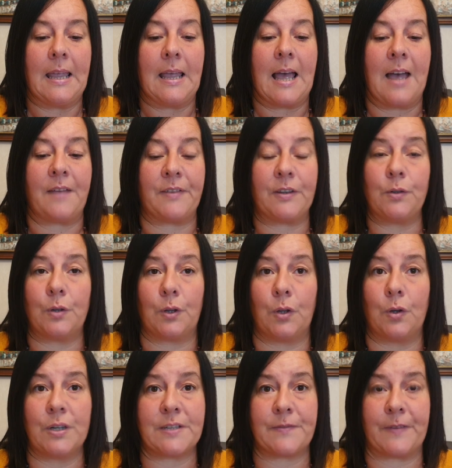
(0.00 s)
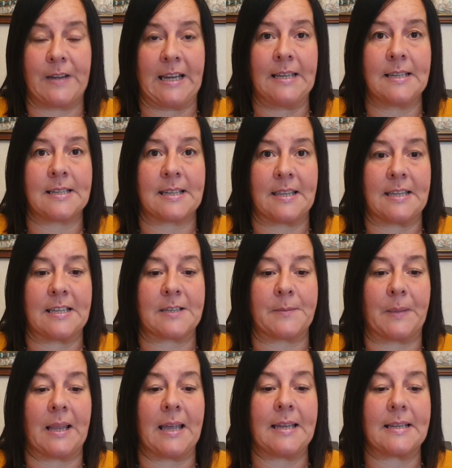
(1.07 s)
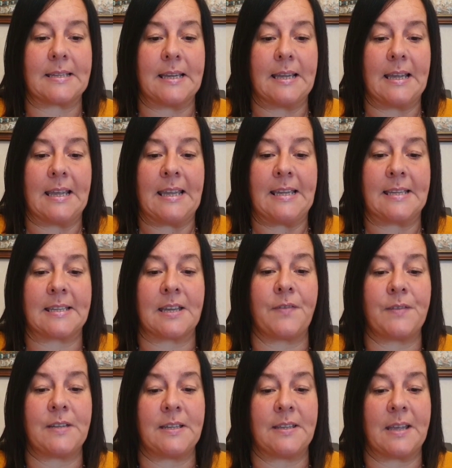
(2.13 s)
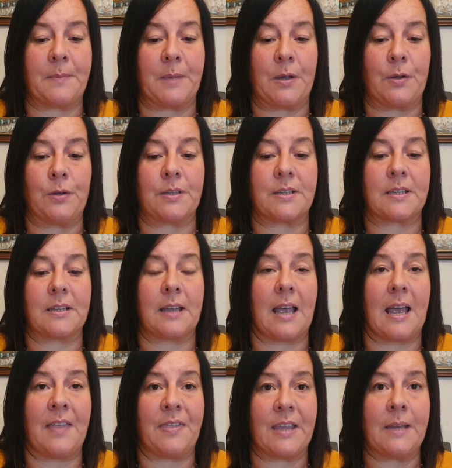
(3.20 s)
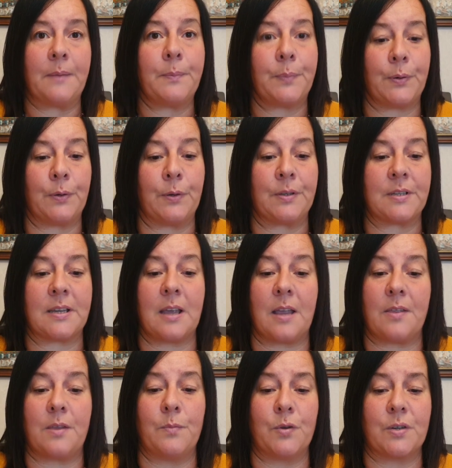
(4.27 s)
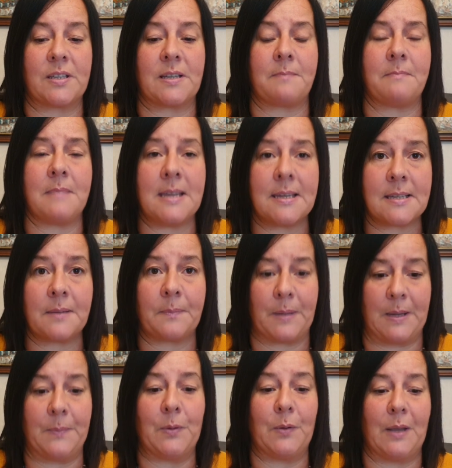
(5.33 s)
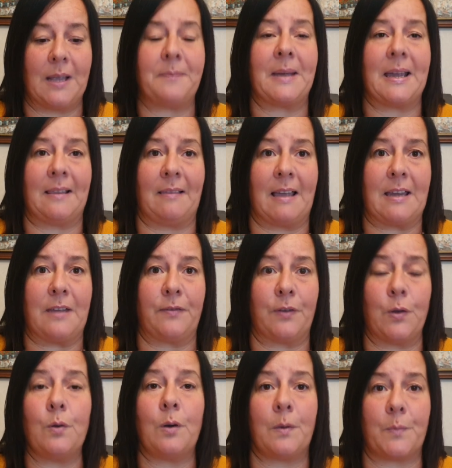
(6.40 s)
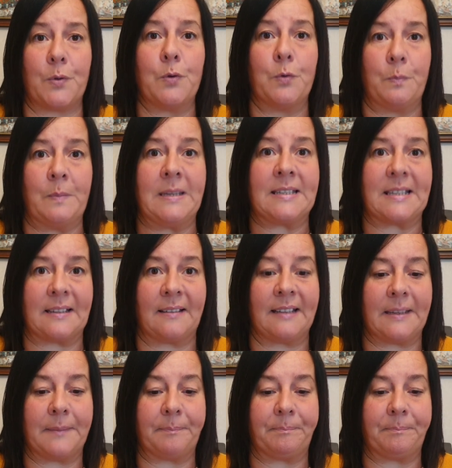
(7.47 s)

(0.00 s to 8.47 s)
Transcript: Having lost friends in the split, he sifted them out and then put the most amazing people in my life who uphold me daily.